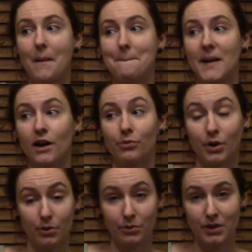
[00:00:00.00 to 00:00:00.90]

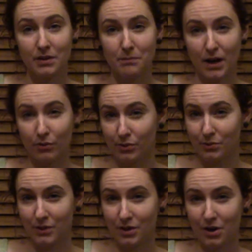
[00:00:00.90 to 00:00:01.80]

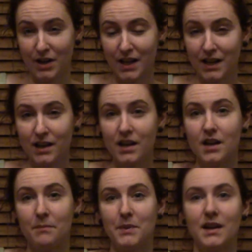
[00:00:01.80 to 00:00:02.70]
Macaron
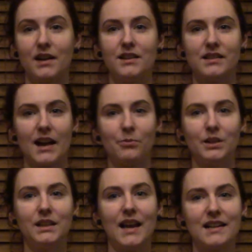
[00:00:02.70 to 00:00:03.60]
Cardigan because I
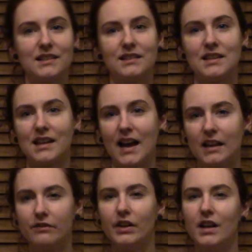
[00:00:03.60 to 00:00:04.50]
really liked the kind
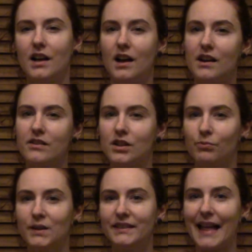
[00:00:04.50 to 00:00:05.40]

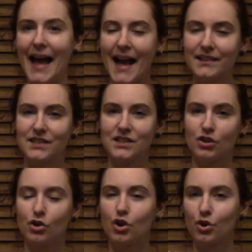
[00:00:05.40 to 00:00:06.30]
of
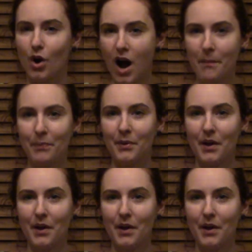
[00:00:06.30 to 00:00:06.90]
relaxed crop